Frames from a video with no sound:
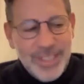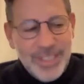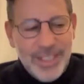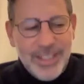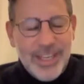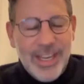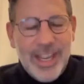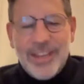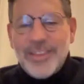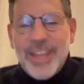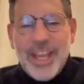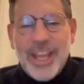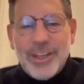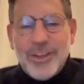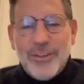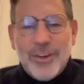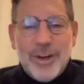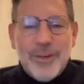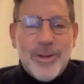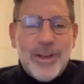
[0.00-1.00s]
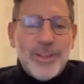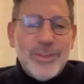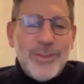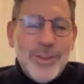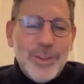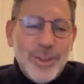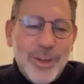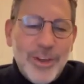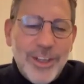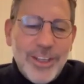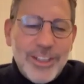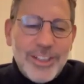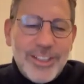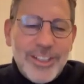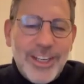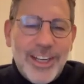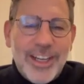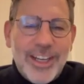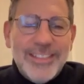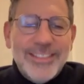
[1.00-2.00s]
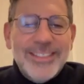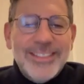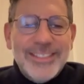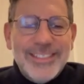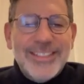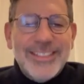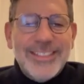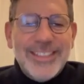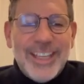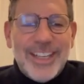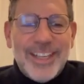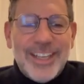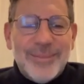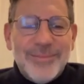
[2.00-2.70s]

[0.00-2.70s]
again, thank you very much for joining us today. Take care.